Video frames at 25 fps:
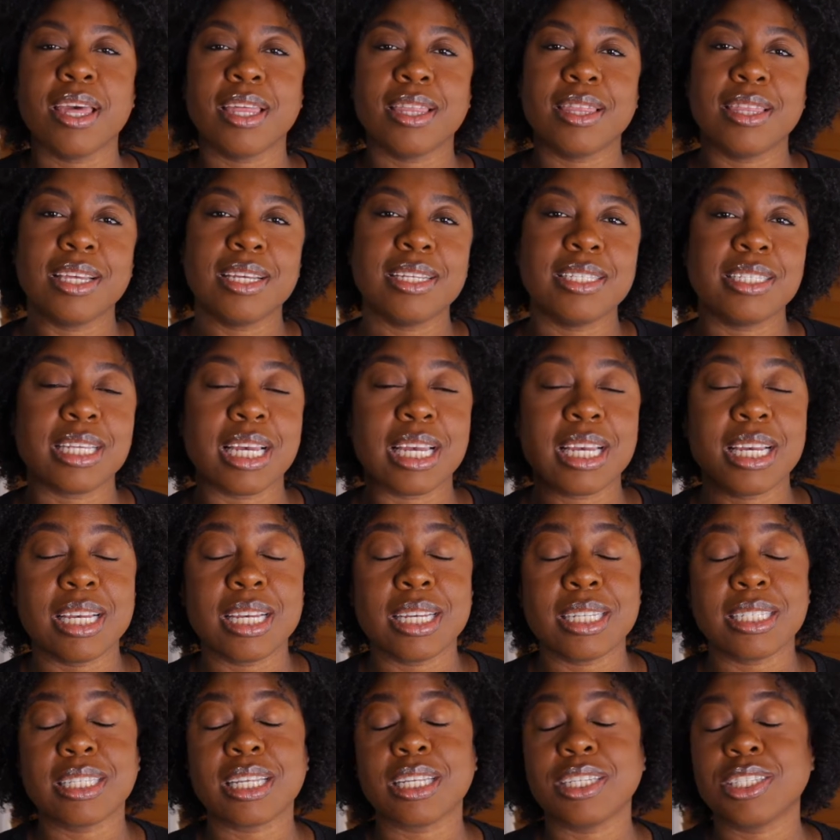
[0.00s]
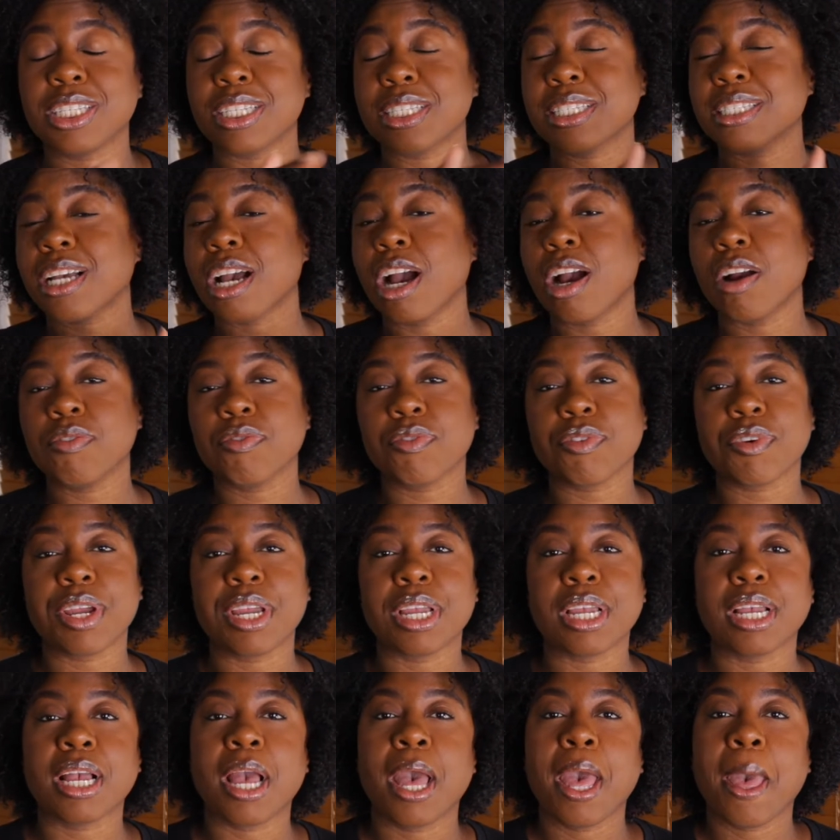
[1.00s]
This is just
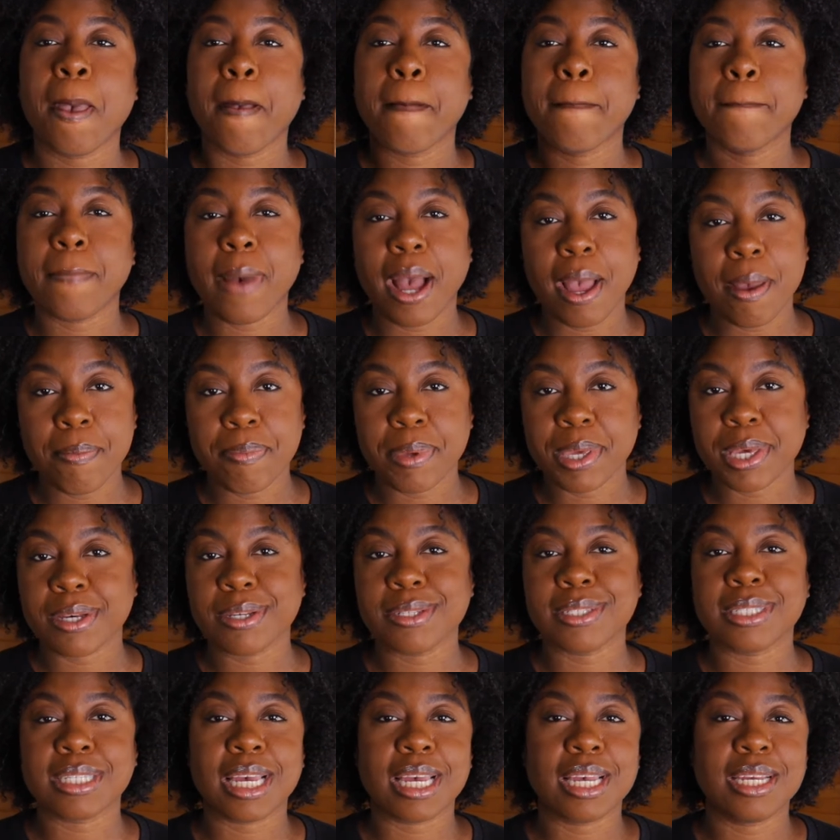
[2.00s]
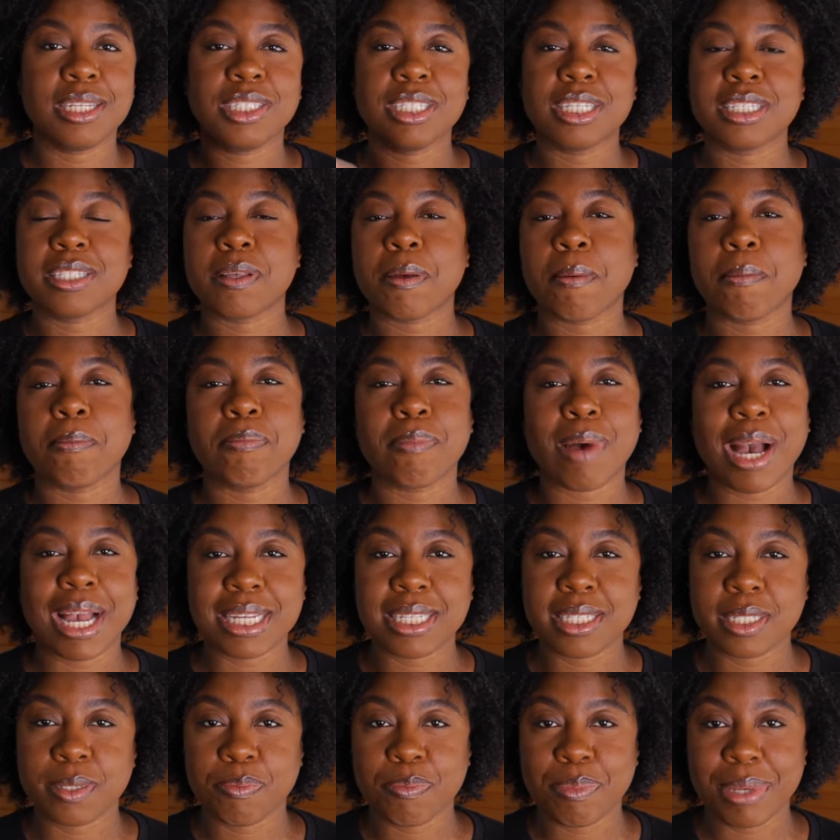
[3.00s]
covering my bills and just my
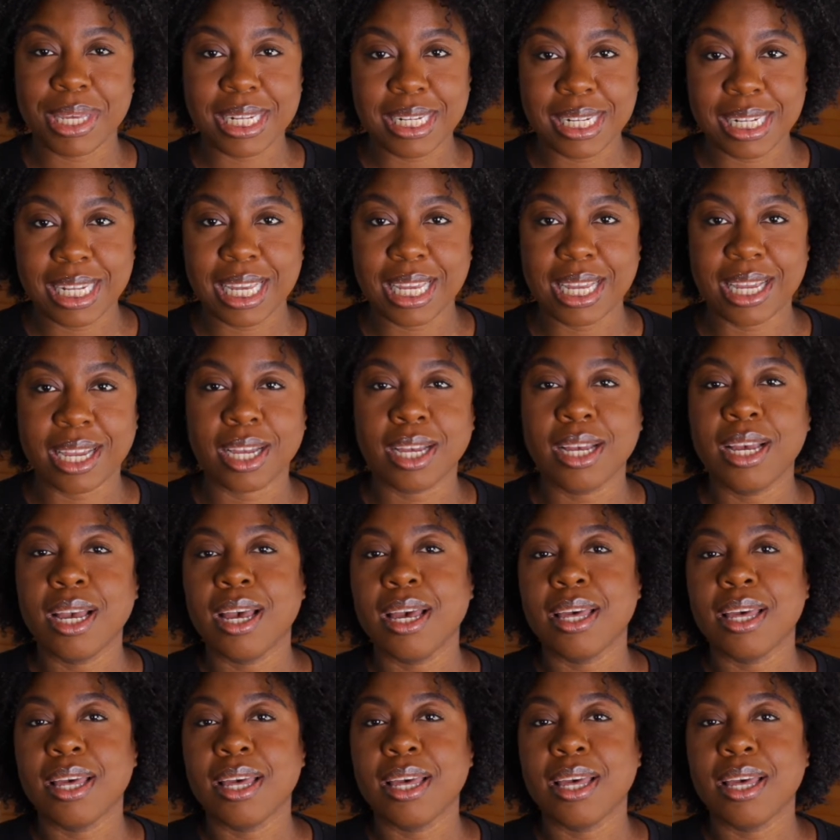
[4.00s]
spending